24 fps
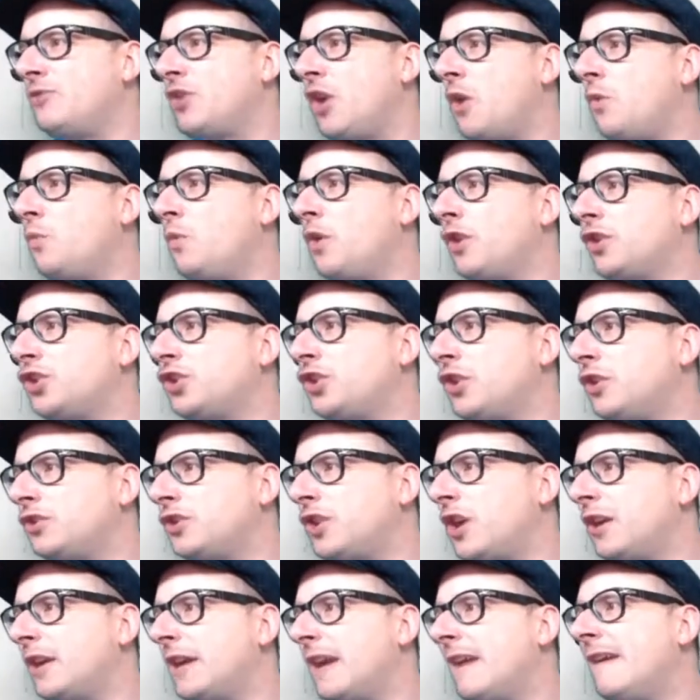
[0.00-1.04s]
Not one shot on
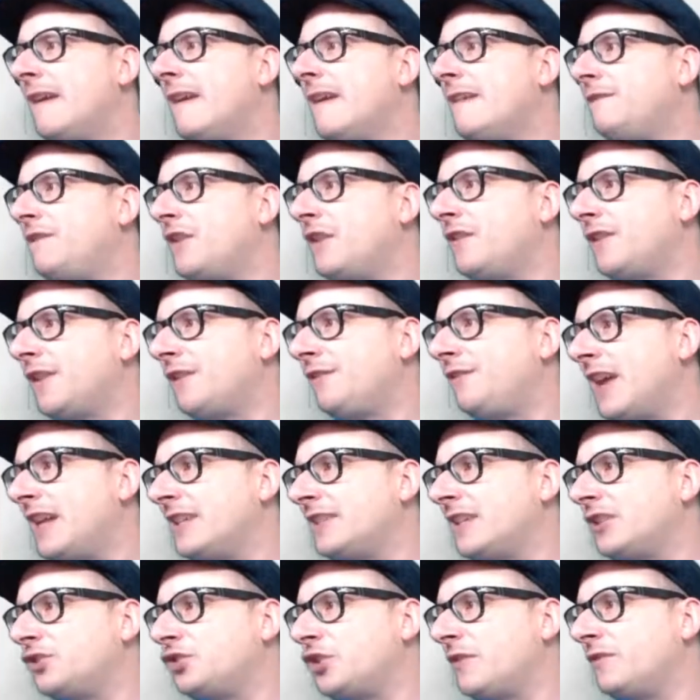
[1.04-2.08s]
target. Feel for the fans
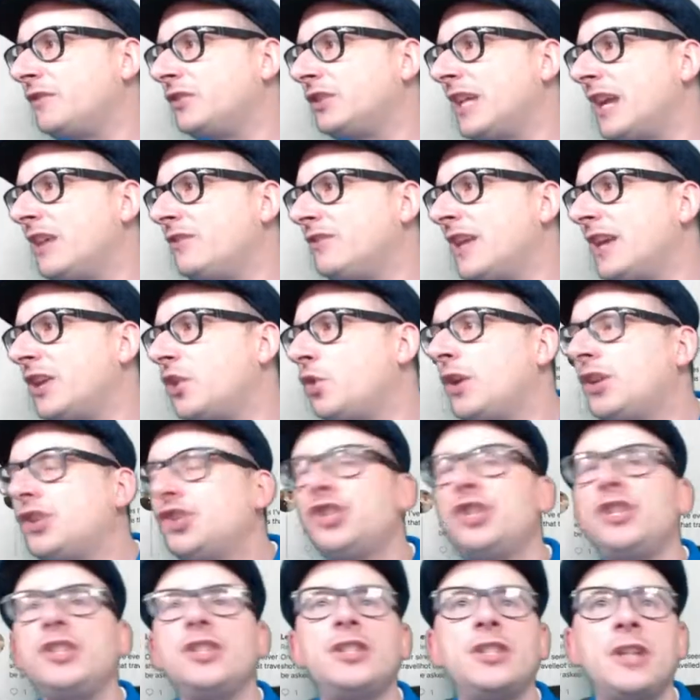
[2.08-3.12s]
that travel down there.
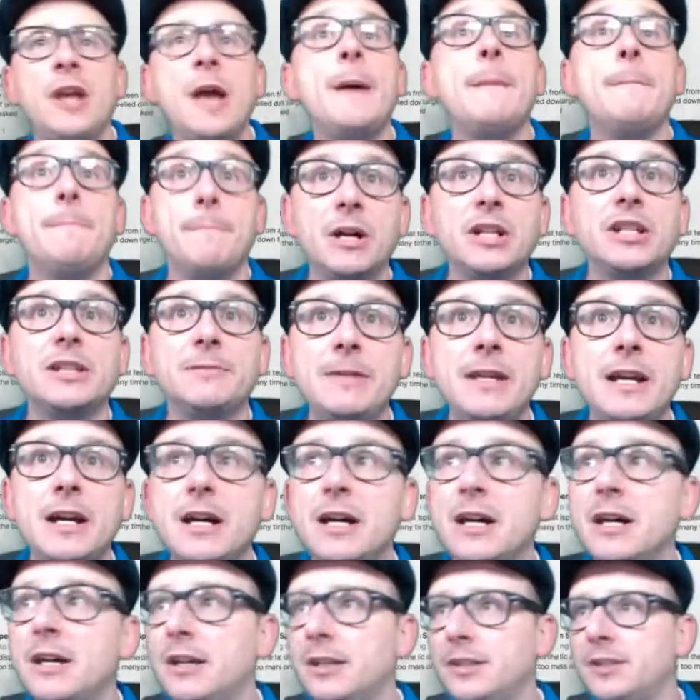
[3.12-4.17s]
Questions must be
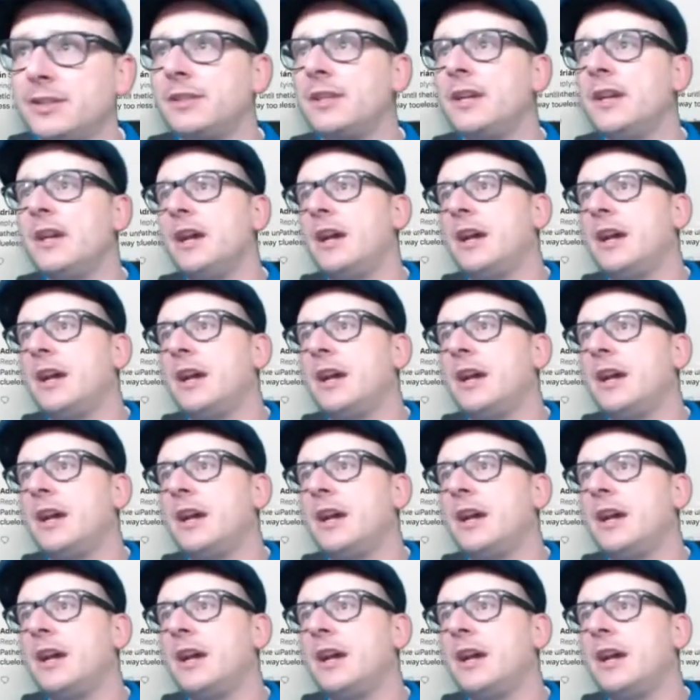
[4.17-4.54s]
asked.